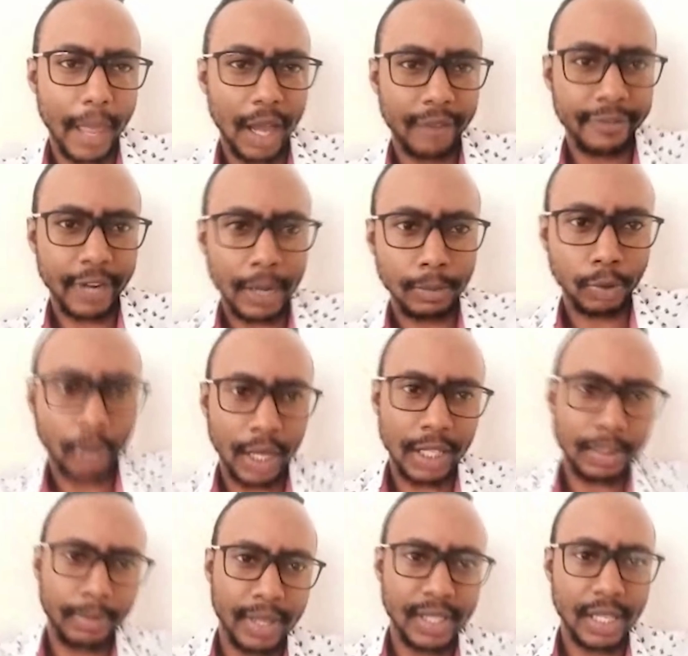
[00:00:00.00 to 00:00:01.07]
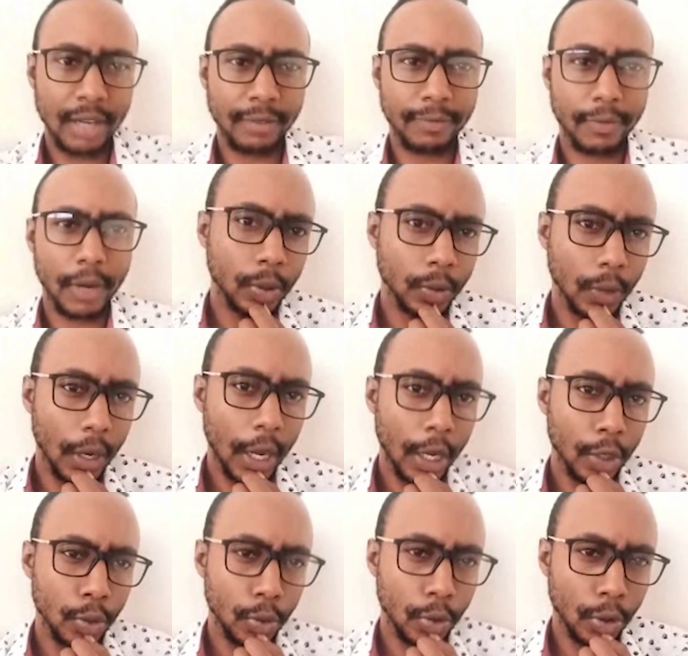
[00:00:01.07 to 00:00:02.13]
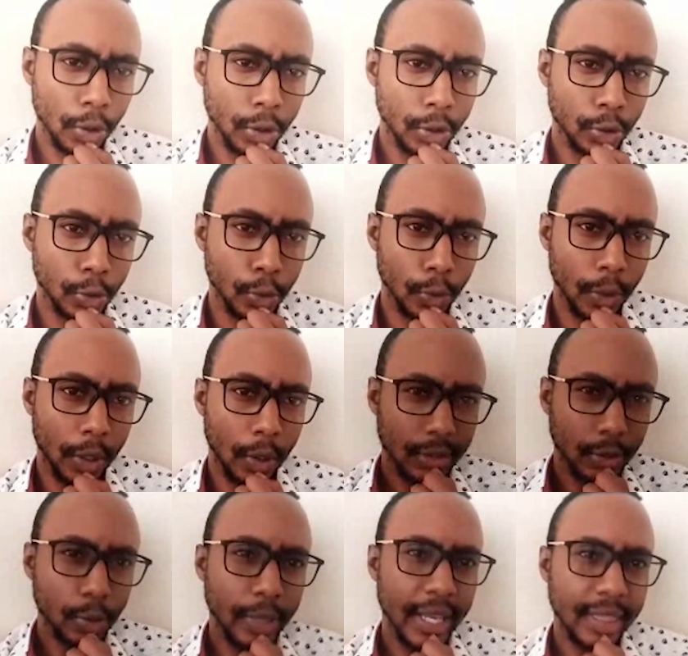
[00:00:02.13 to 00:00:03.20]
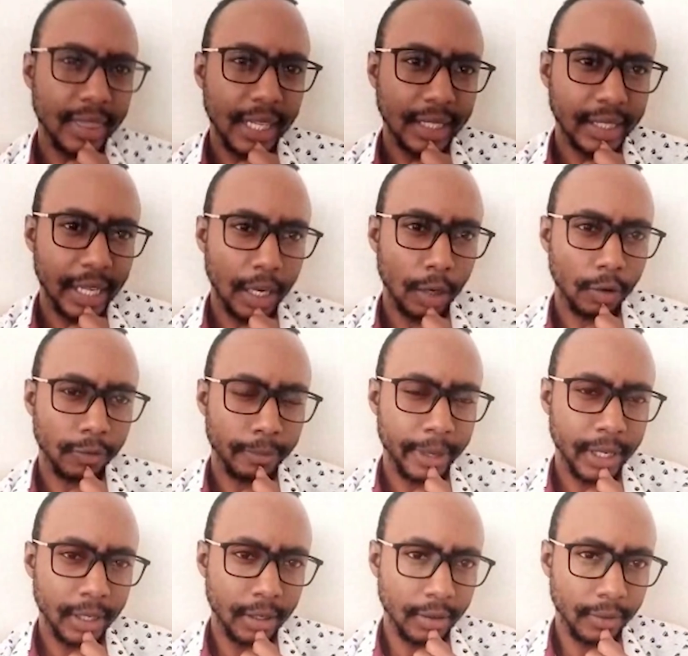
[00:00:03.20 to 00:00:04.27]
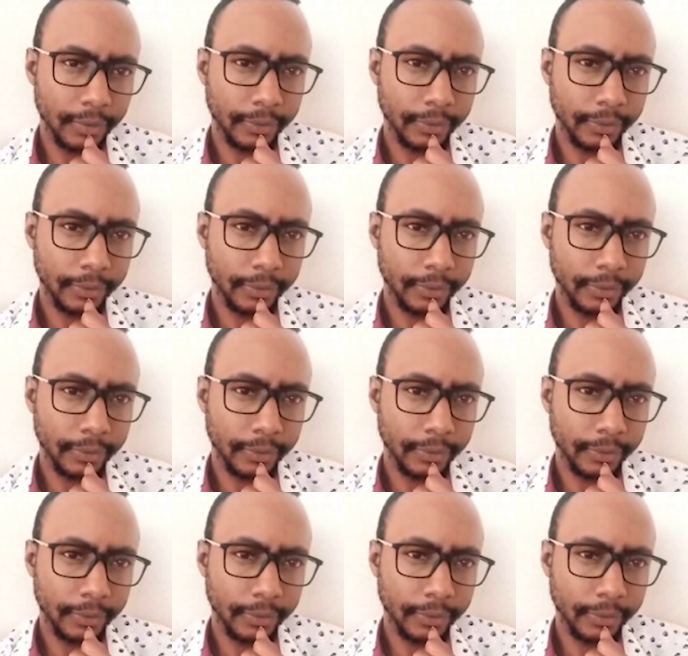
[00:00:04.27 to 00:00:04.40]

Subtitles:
I've come to ask myself, how are you going to get that kind of money?